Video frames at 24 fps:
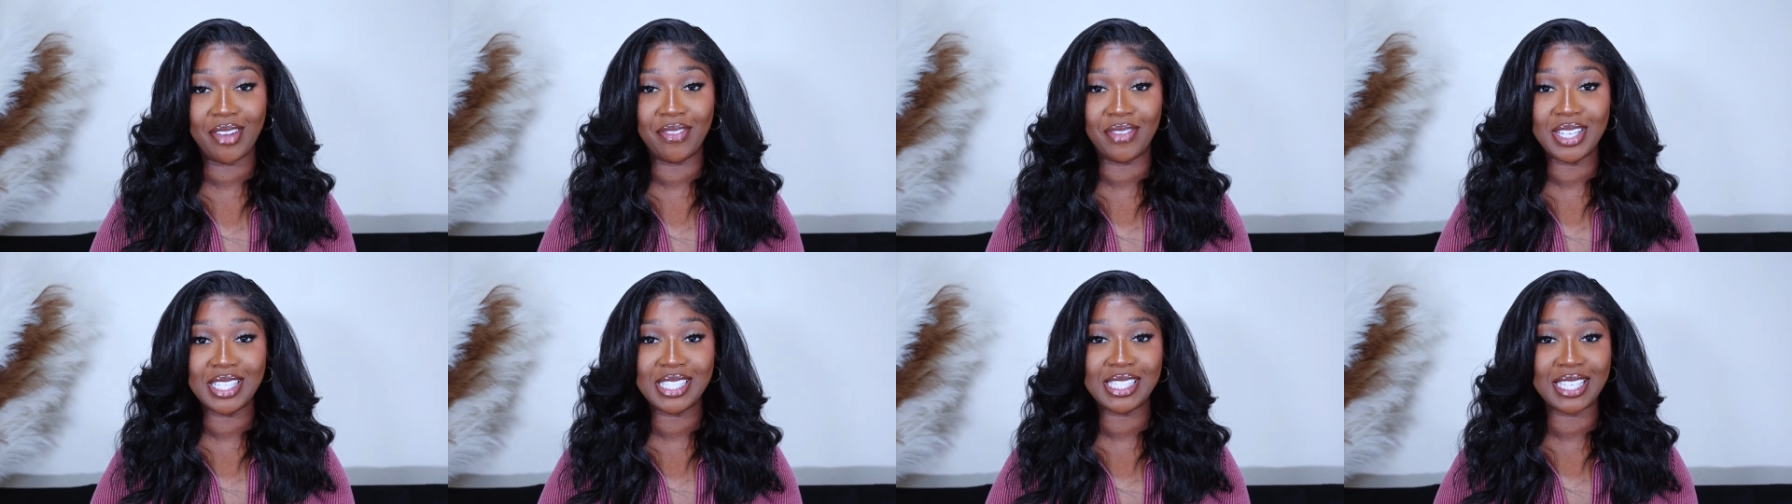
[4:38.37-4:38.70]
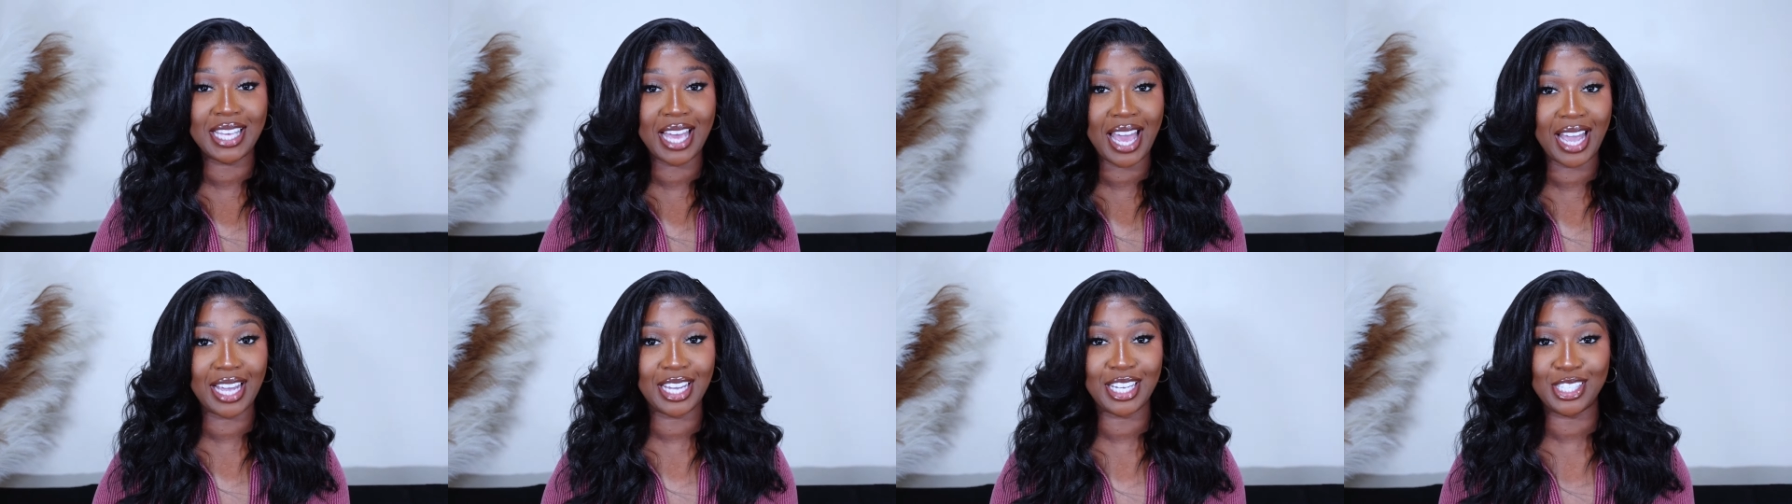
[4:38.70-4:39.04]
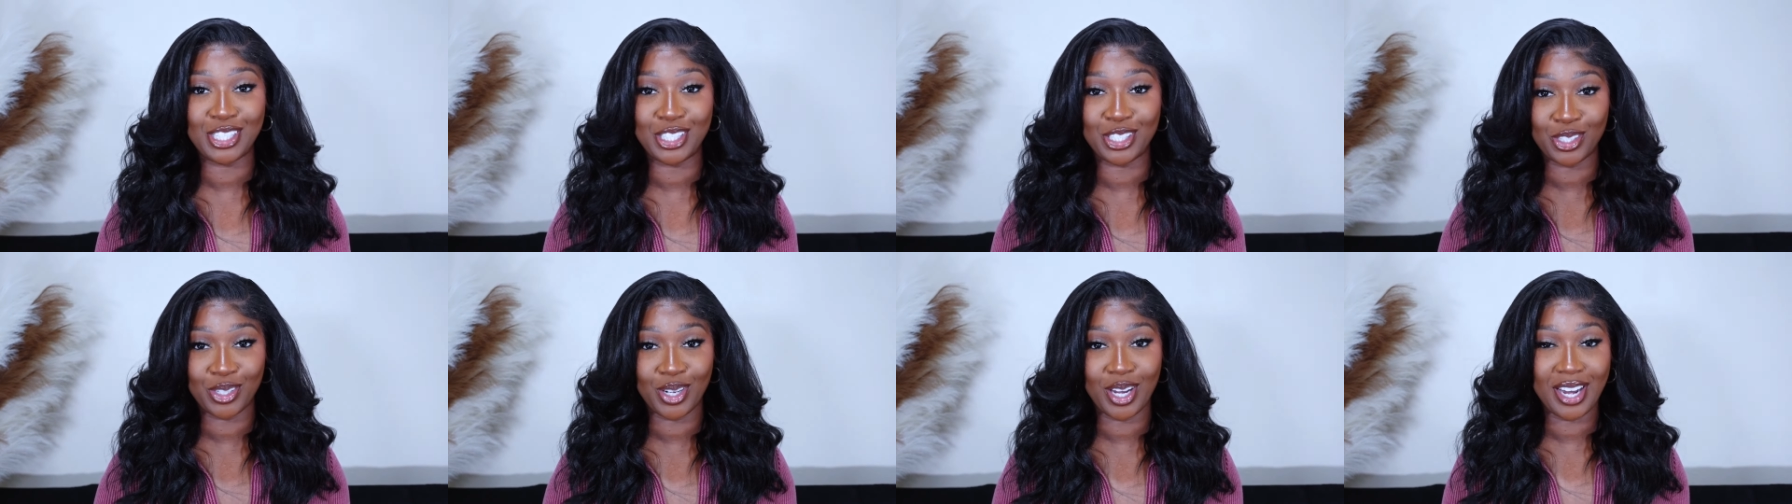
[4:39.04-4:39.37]
if it's
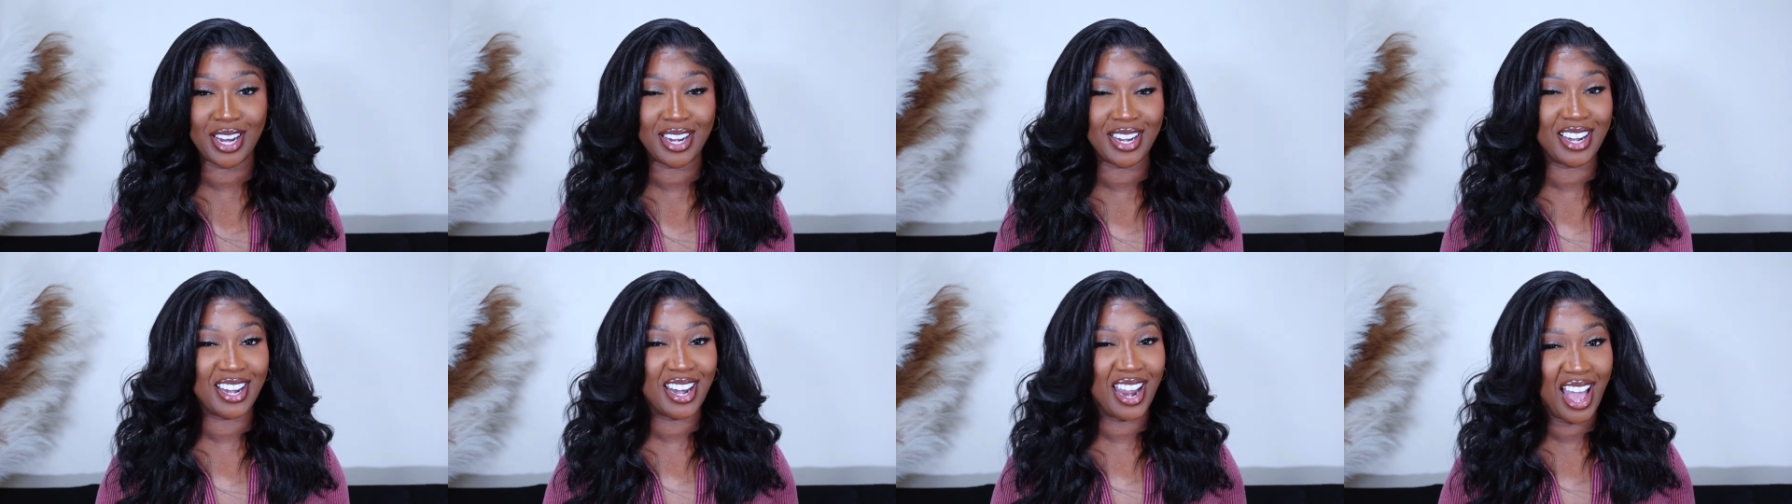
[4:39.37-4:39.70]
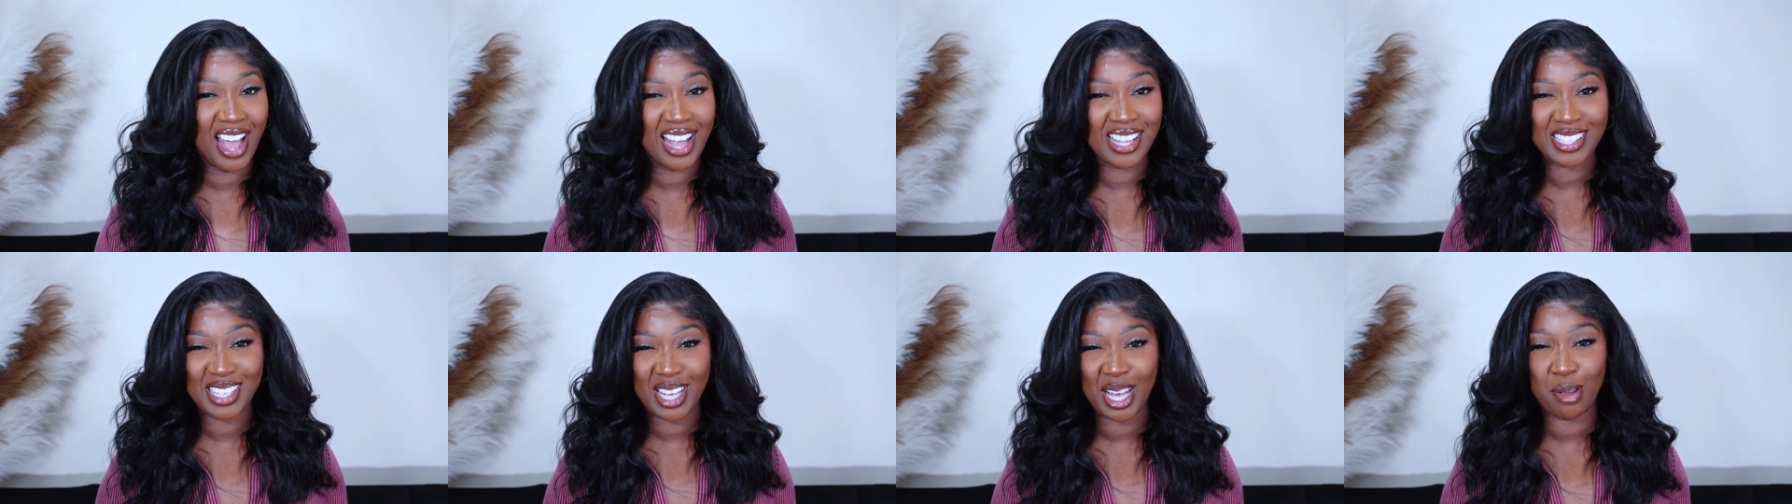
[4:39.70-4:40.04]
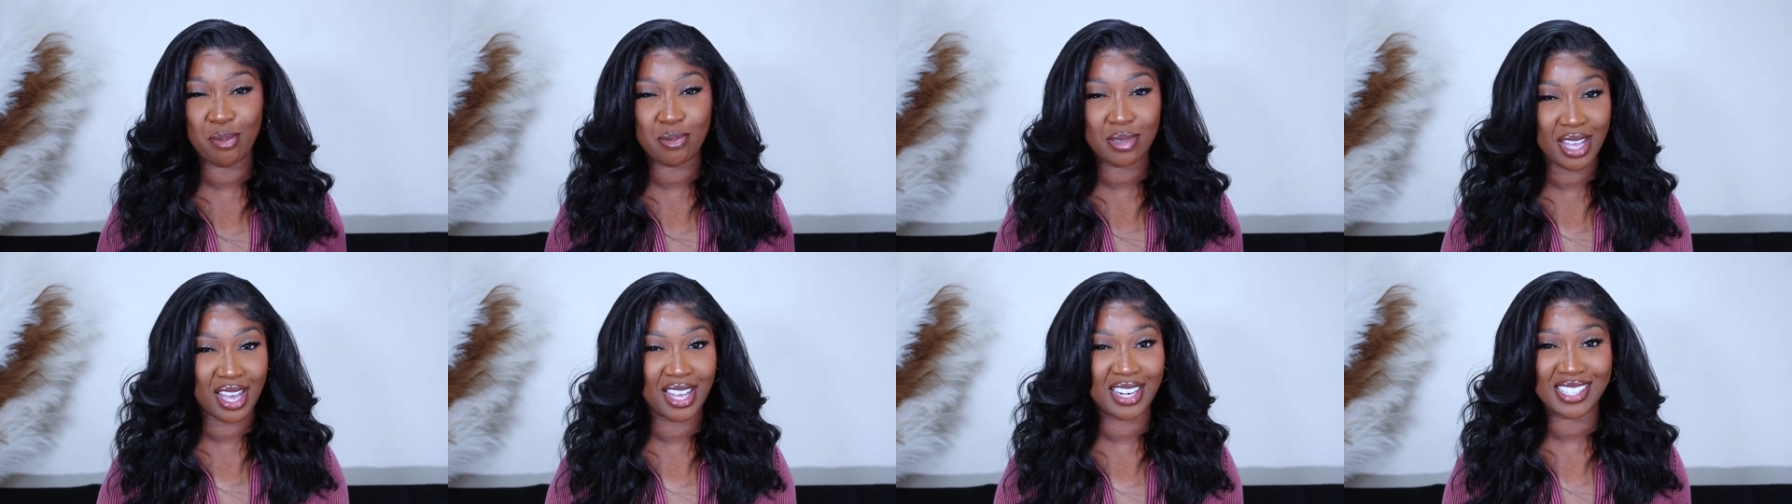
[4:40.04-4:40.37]
yaki straight, 9
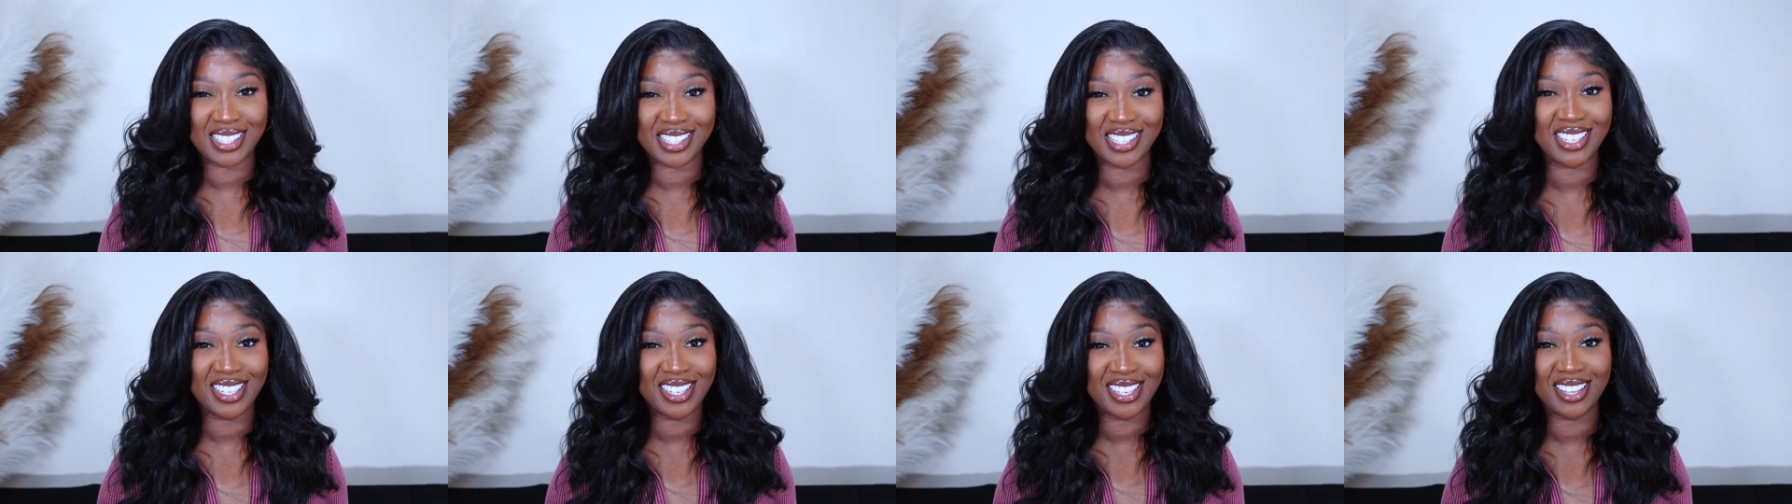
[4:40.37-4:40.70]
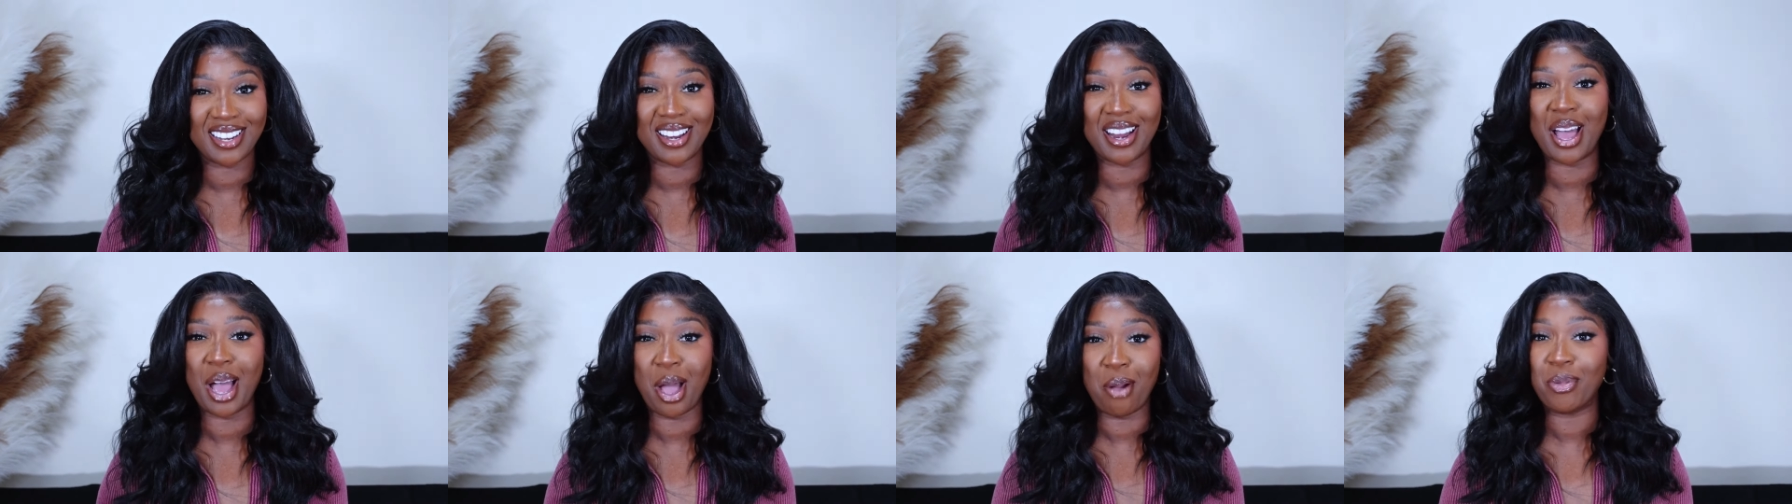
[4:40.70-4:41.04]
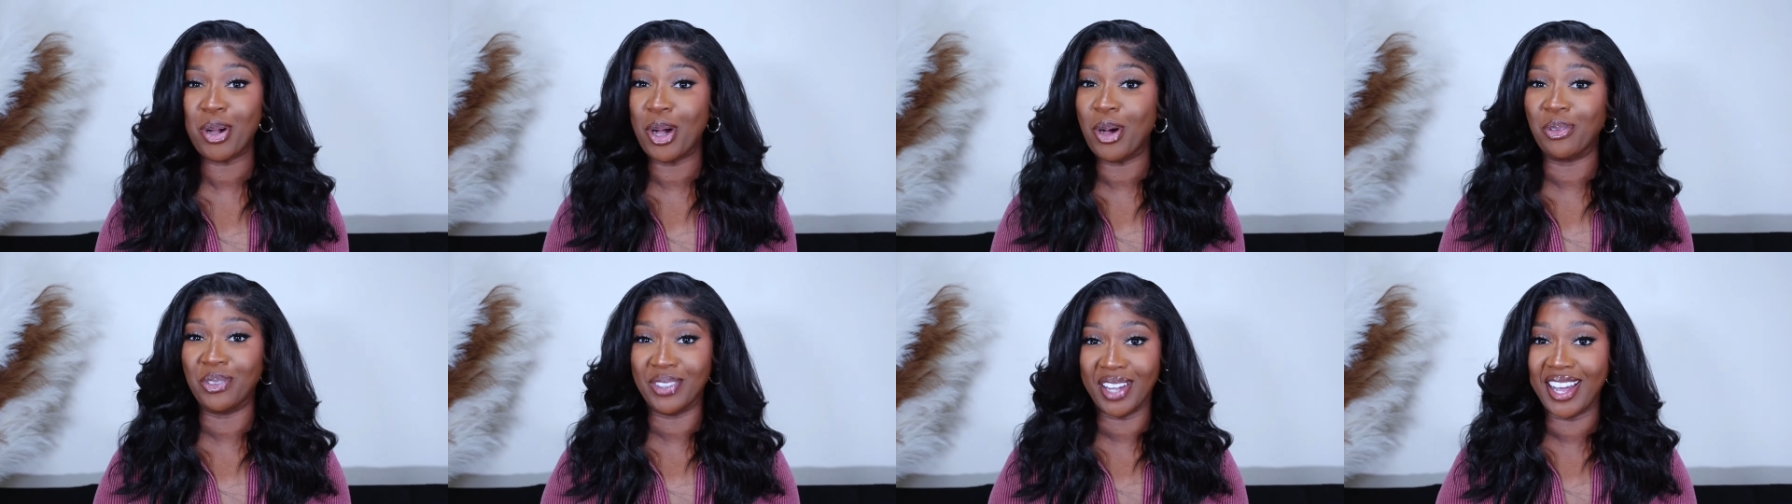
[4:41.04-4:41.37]
times out of 10,
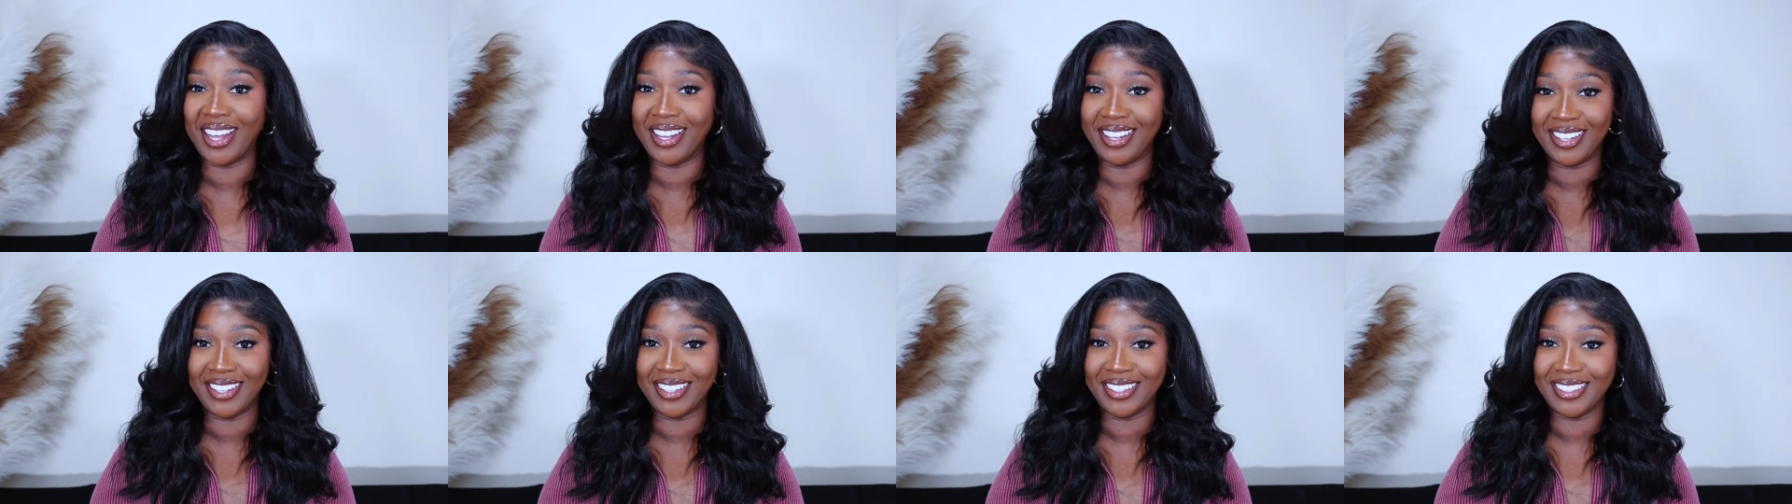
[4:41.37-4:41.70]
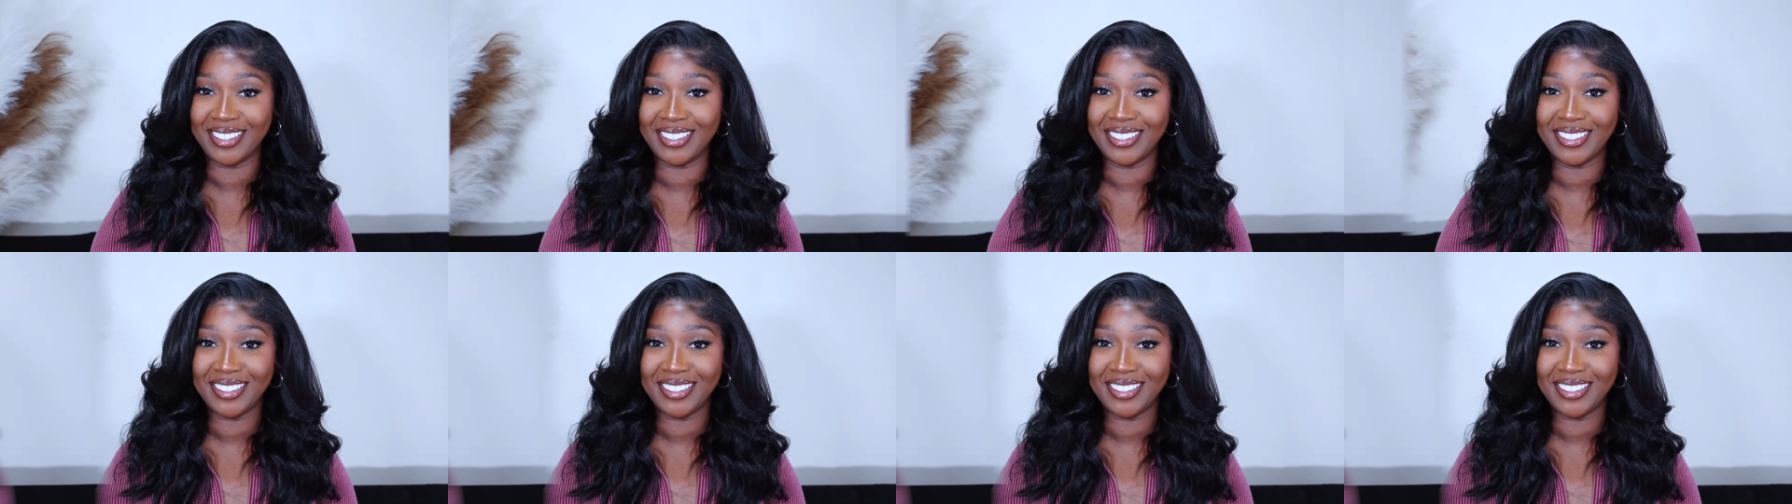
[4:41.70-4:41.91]
I'm gonna like it.